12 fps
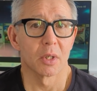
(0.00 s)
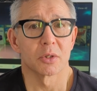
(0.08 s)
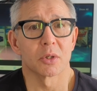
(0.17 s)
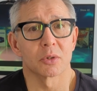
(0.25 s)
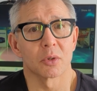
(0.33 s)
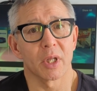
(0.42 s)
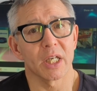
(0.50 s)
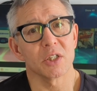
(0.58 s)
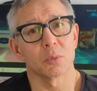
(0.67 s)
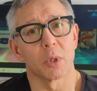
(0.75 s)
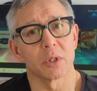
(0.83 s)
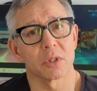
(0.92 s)
so, so
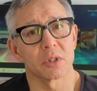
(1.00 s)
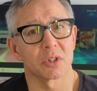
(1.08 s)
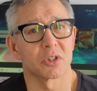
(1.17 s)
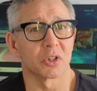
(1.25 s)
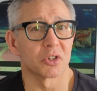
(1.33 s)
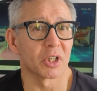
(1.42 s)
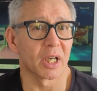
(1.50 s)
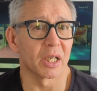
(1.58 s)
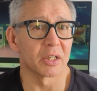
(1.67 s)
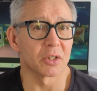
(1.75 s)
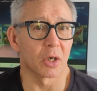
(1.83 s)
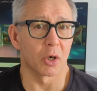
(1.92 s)
these ones such
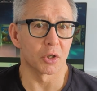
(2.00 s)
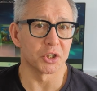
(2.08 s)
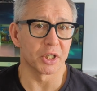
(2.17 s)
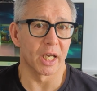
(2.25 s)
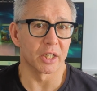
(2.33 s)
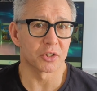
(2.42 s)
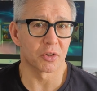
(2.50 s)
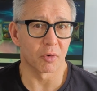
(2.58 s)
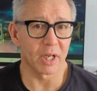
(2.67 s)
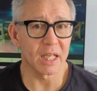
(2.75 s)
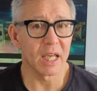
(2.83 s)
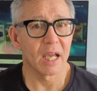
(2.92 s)
as
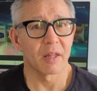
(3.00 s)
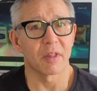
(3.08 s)
RGH3,